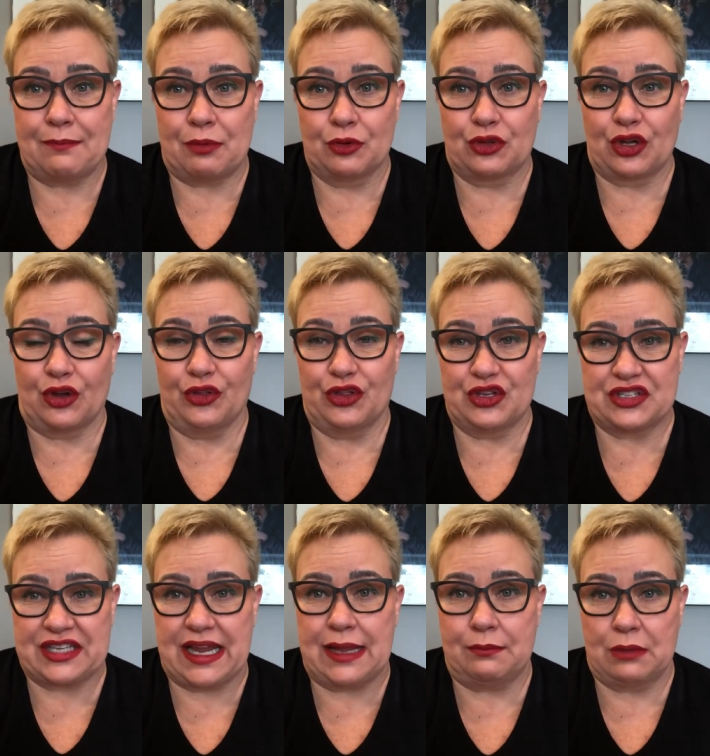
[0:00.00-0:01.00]
put on the
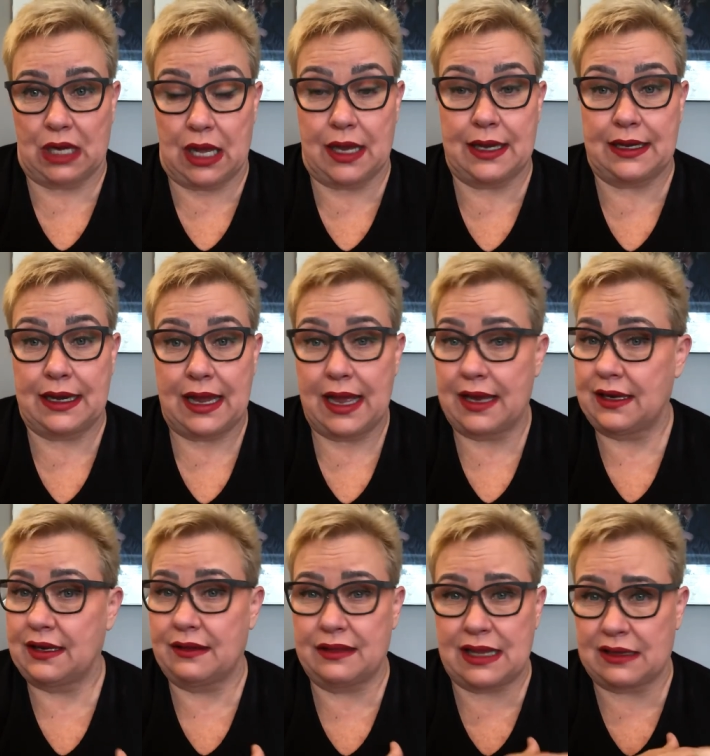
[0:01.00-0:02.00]
same line,
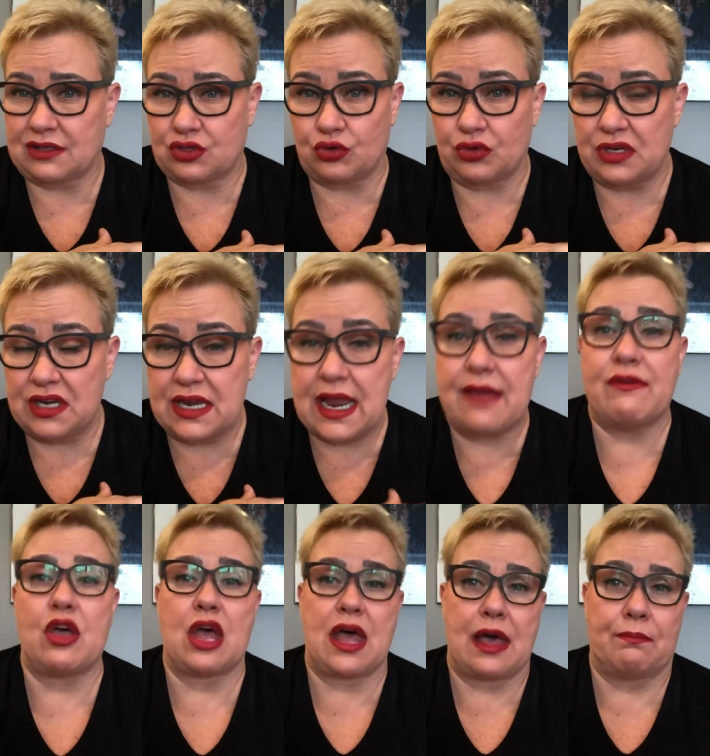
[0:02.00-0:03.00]
and that should
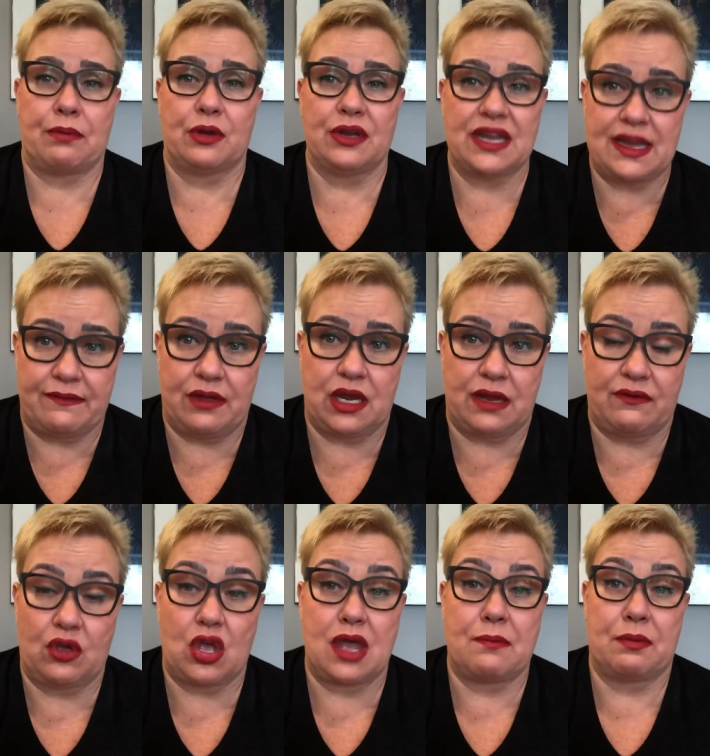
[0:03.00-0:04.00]
never happen,
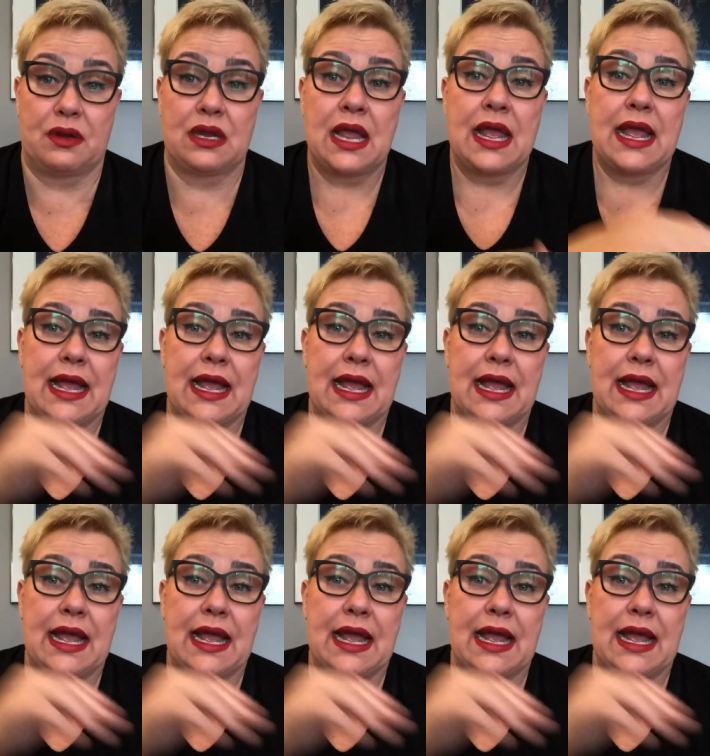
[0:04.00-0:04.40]
never happen.